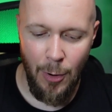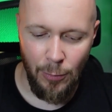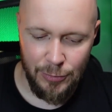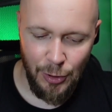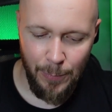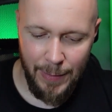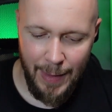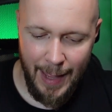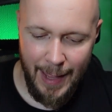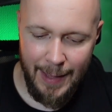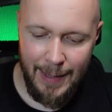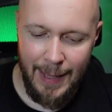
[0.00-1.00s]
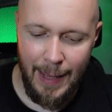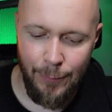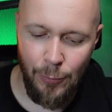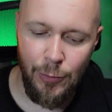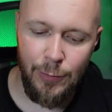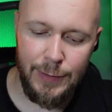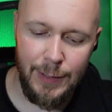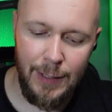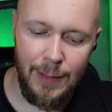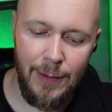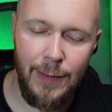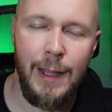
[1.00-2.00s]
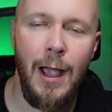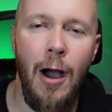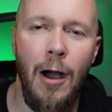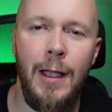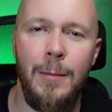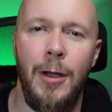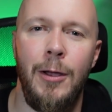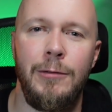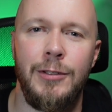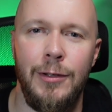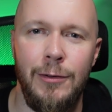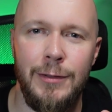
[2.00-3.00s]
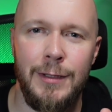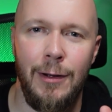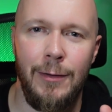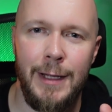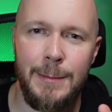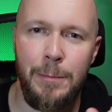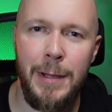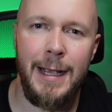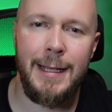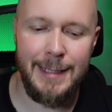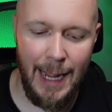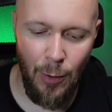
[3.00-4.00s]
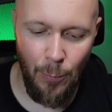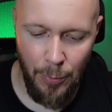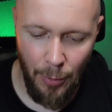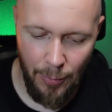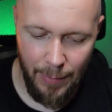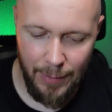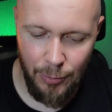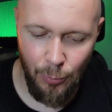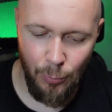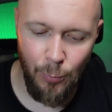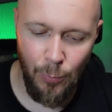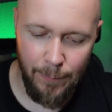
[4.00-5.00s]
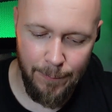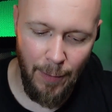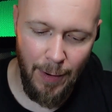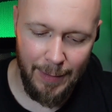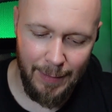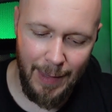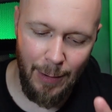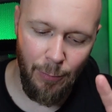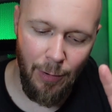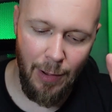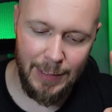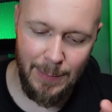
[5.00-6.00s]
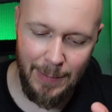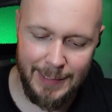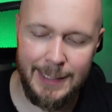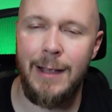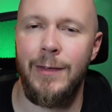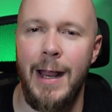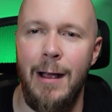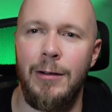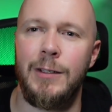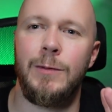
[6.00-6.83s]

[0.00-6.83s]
On top of that, if you're using the high mode, so using it on its biggest output, then you will find that that will last about 7 hours,